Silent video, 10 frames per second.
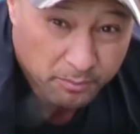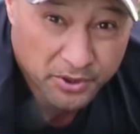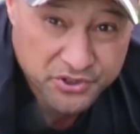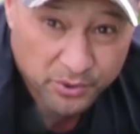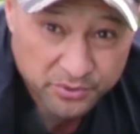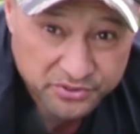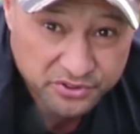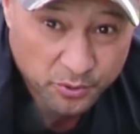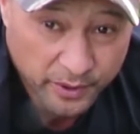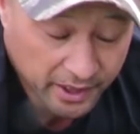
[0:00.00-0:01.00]
my shoulders are
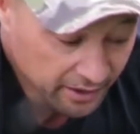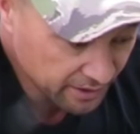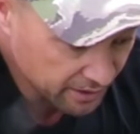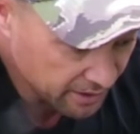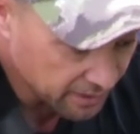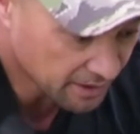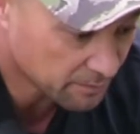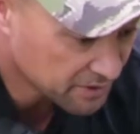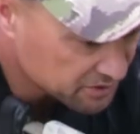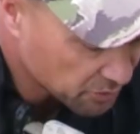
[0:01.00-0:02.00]
square,
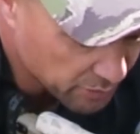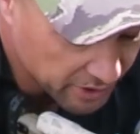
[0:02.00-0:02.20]
that means the